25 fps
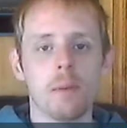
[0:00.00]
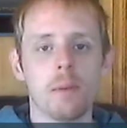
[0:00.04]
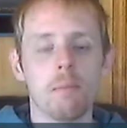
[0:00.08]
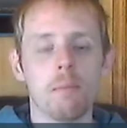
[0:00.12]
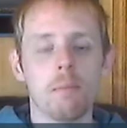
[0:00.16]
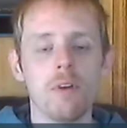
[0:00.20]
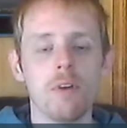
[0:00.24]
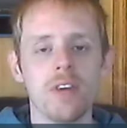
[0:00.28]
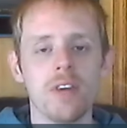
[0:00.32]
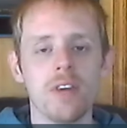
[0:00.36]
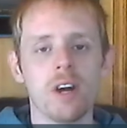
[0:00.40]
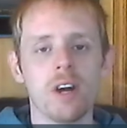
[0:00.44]

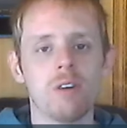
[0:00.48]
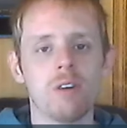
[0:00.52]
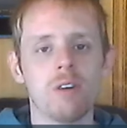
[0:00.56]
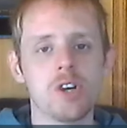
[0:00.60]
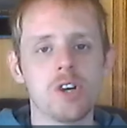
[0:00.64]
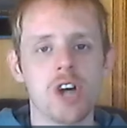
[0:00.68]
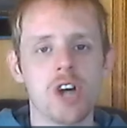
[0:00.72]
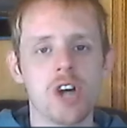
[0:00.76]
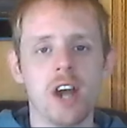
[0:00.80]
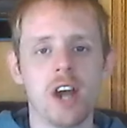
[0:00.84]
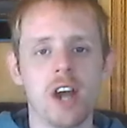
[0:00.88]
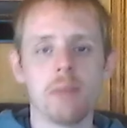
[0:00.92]
Moving on to
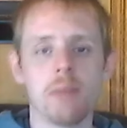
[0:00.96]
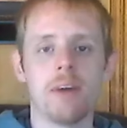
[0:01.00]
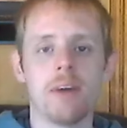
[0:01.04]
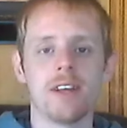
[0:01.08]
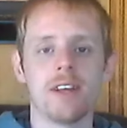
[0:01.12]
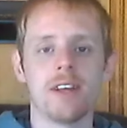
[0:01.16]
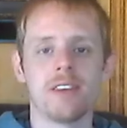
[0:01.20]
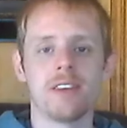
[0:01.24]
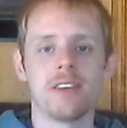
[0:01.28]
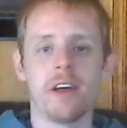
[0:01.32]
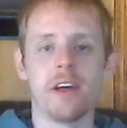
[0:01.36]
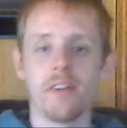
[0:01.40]
Johnny
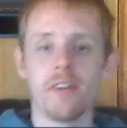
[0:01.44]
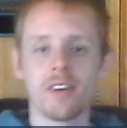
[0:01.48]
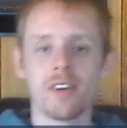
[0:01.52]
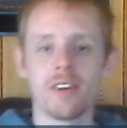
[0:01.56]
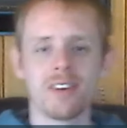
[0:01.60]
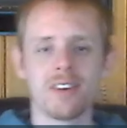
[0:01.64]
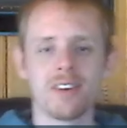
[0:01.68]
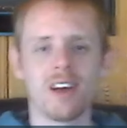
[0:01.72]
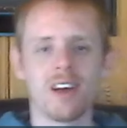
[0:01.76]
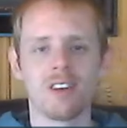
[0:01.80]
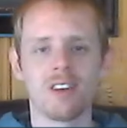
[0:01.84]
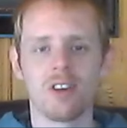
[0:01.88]
Manziel. This
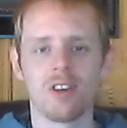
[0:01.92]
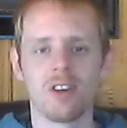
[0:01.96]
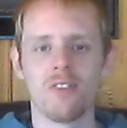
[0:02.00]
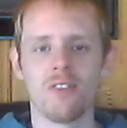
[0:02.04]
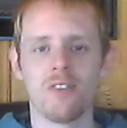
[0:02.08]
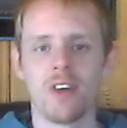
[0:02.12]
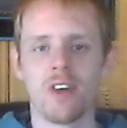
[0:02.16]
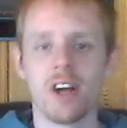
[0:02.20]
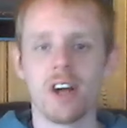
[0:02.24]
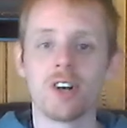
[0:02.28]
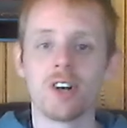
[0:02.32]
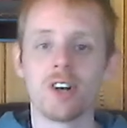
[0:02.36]
is also a
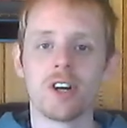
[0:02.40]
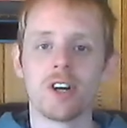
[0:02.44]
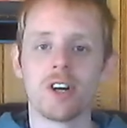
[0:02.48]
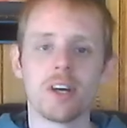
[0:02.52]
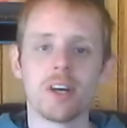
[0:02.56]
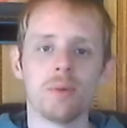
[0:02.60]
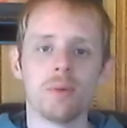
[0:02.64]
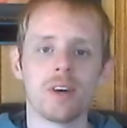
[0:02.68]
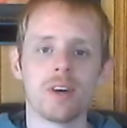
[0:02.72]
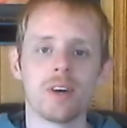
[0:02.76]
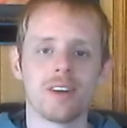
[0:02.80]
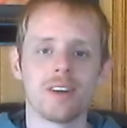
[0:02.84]
very
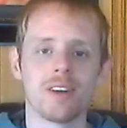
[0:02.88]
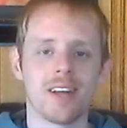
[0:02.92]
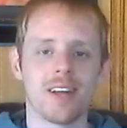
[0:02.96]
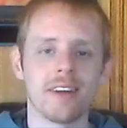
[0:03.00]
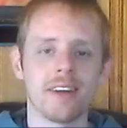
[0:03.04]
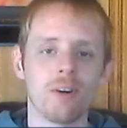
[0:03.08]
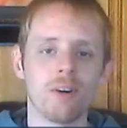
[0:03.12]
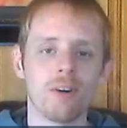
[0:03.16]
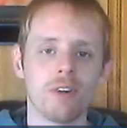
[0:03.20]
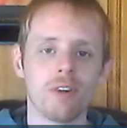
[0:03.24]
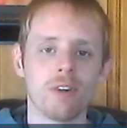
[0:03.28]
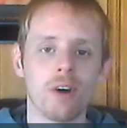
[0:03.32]
tricky one because I
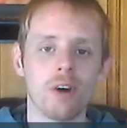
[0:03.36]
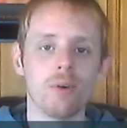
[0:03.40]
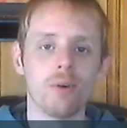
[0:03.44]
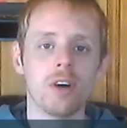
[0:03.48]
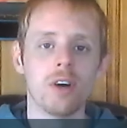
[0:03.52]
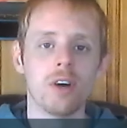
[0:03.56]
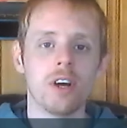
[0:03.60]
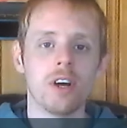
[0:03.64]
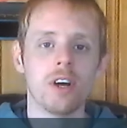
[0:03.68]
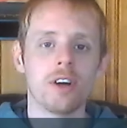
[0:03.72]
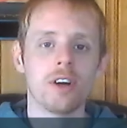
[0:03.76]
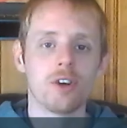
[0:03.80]
don't
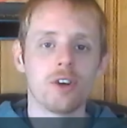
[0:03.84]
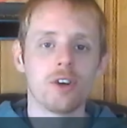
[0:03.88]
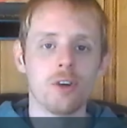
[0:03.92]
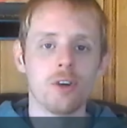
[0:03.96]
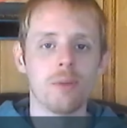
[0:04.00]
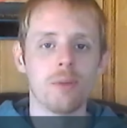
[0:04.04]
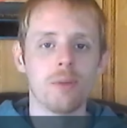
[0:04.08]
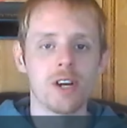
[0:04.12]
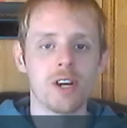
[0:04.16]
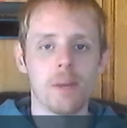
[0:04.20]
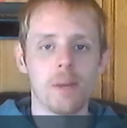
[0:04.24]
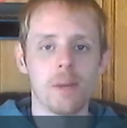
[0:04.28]
know
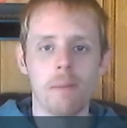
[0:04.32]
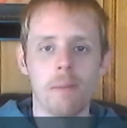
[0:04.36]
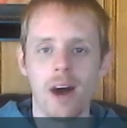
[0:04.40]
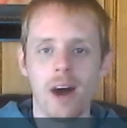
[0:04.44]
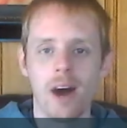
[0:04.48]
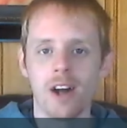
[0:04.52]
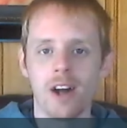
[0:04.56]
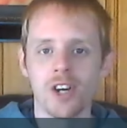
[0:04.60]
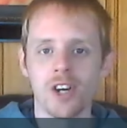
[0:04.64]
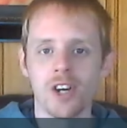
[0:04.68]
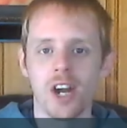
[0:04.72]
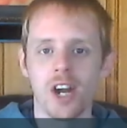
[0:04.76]
too much
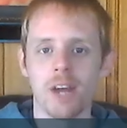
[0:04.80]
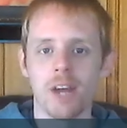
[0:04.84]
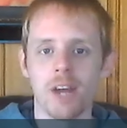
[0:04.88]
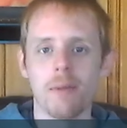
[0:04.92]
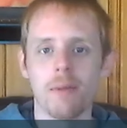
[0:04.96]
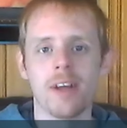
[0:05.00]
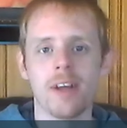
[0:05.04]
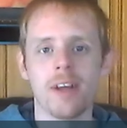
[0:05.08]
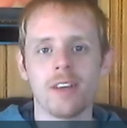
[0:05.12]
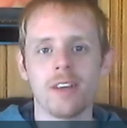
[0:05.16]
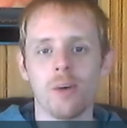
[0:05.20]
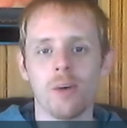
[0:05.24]
about Johnny
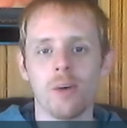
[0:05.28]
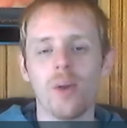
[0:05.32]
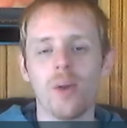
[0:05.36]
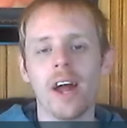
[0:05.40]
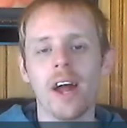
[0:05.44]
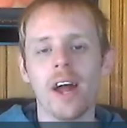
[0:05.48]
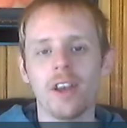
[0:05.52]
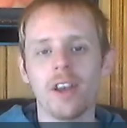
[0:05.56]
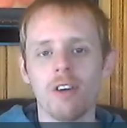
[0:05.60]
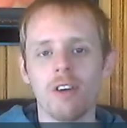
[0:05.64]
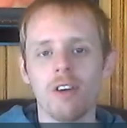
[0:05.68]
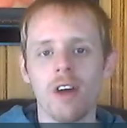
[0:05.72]
Manziel. What
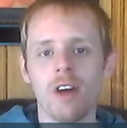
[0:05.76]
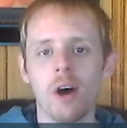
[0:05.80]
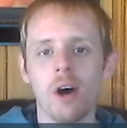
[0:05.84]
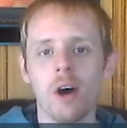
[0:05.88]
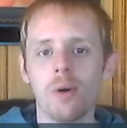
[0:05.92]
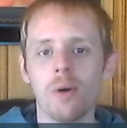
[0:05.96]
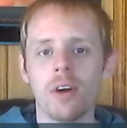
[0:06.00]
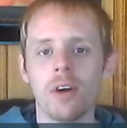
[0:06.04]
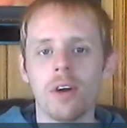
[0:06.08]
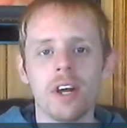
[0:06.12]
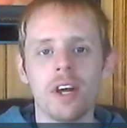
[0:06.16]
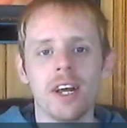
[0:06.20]
I do
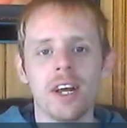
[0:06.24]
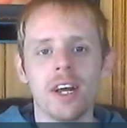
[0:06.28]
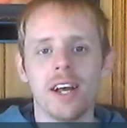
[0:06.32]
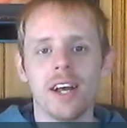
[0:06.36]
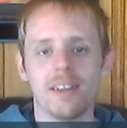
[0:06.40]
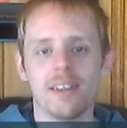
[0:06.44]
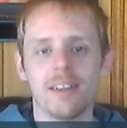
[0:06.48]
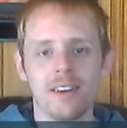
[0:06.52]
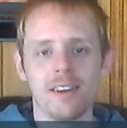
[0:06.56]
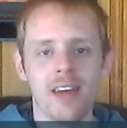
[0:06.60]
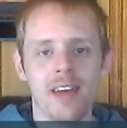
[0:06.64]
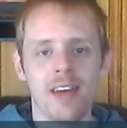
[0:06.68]
know
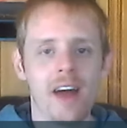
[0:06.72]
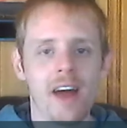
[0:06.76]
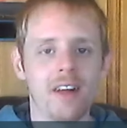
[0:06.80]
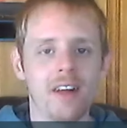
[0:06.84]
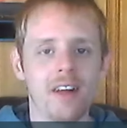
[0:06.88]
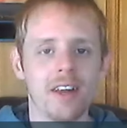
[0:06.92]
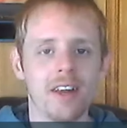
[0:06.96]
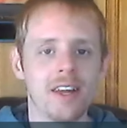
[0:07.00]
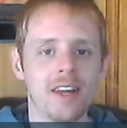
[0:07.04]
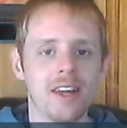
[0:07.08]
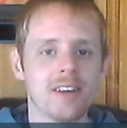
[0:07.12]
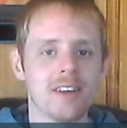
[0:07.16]
is the
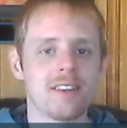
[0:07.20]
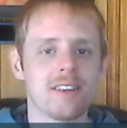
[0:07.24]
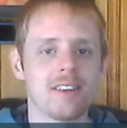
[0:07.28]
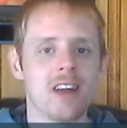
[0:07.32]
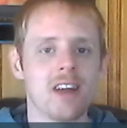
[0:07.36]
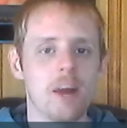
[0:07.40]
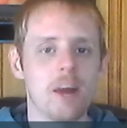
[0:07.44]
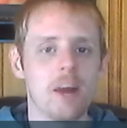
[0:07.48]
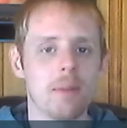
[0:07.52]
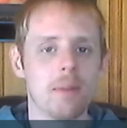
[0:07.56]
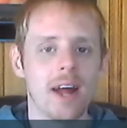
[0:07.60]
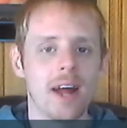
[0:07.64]
talent is
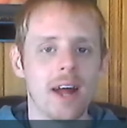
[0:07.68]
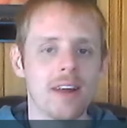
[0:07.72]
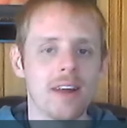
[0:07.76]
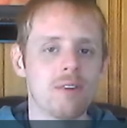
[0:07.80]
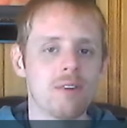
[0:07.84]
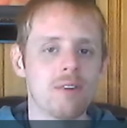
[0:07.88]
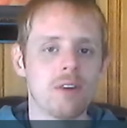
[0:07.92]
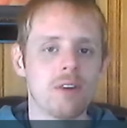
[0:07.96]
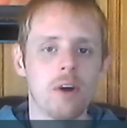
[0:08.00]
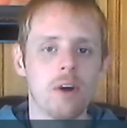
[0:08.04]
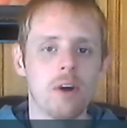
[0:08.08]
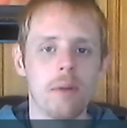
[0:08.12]
there, but I
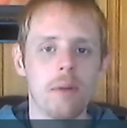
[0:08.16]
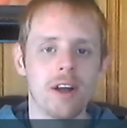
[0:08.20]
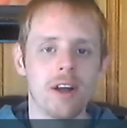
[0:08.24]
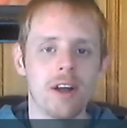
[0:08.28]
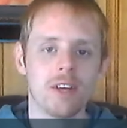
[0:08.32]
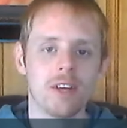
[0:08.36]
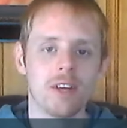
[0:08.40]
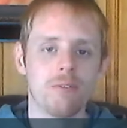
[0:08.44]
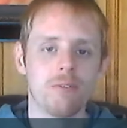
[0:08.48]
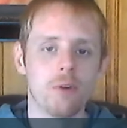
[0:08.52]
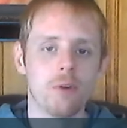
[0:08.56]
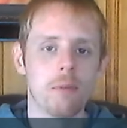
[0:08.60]
don't know about
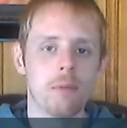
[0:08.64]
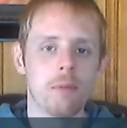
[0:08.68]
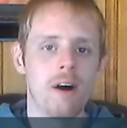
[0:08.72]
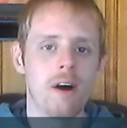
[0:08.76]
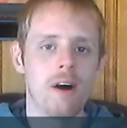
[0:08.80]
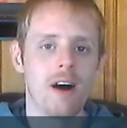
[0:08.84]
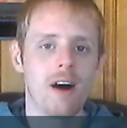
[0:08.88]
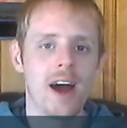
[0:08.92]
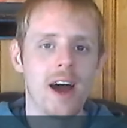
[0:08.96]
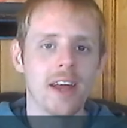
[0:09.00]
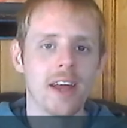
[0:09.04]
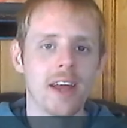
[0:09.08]
his
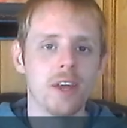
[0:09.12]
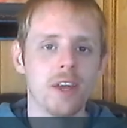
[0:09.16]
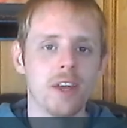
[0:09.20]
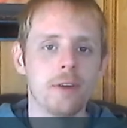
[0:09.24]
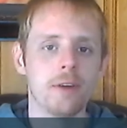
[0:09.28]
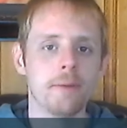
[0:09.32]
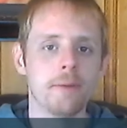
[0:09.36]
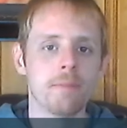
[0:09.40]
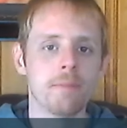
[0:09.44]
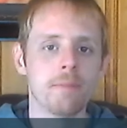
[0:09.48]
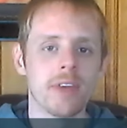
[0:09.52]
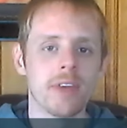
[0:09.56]
football IQ.